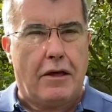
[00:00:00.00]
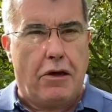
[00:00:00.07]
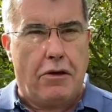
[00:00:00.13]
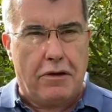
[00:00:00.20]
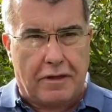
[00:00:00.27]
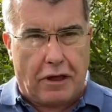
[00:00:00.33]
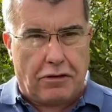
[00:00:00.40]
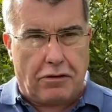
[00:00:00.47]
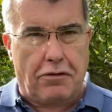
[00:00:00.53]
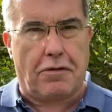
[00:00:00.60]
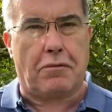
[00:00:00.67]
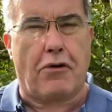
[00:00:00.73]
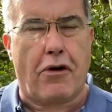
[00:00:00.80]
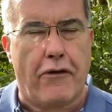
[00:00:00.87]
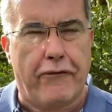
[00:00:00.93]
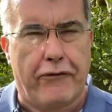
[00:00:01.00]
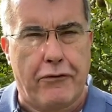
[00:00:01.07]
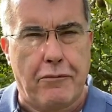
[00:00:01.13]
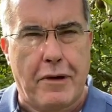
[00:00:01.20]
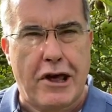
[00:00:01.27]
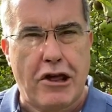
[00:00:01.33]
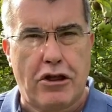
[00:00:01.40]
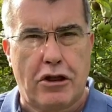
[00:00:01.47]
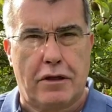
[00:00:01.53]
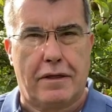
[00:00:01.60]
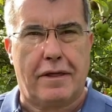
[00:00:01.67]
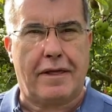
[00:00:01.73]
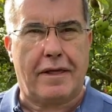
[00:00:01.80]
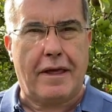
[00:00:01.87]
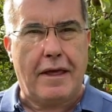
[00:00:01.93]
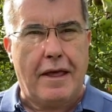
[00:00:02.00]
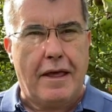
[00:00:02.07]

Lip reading: who's going to do some confirmations.